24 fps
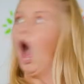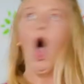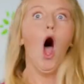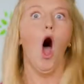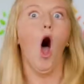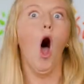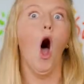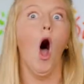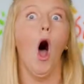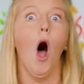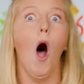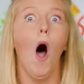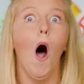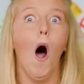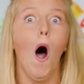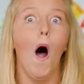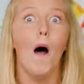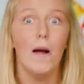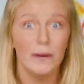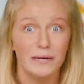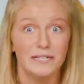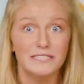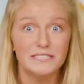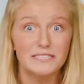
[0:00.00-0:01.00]

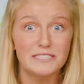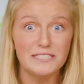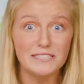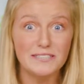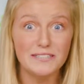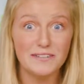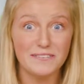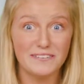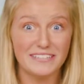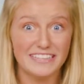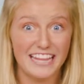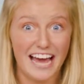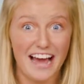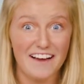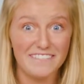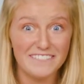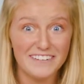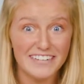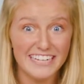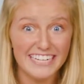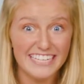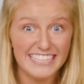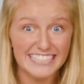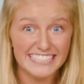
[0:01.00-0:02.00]
Do you know what that
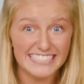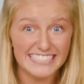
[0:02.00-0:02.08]
one is?